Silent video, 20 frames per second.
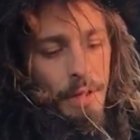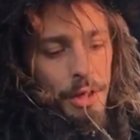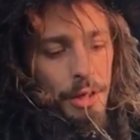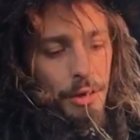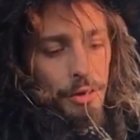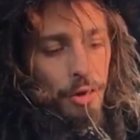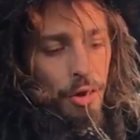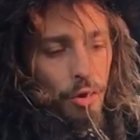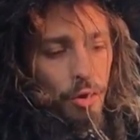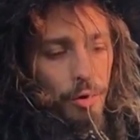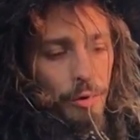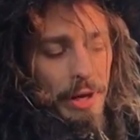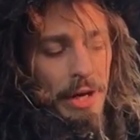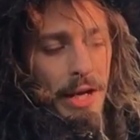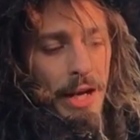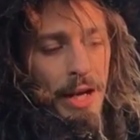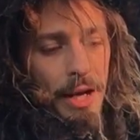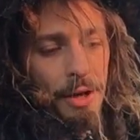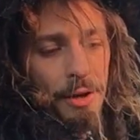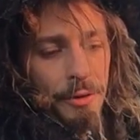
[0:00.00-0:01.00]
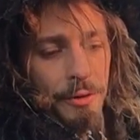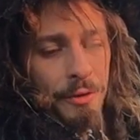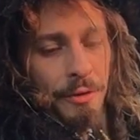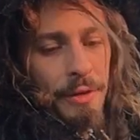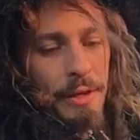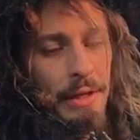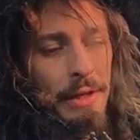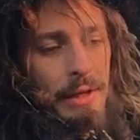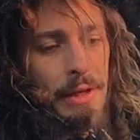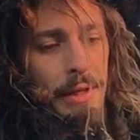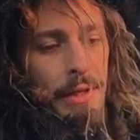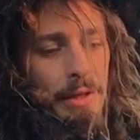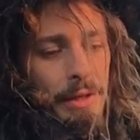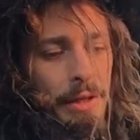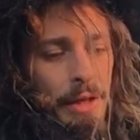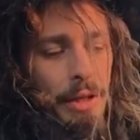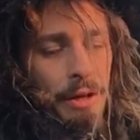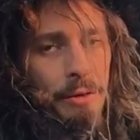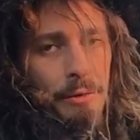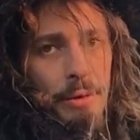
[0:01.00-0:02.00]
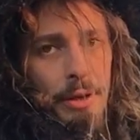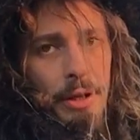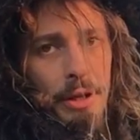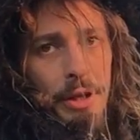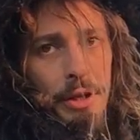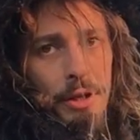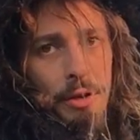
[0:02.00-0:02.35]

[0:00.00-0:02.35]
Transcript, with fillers: you know, no greenhouse, you know, really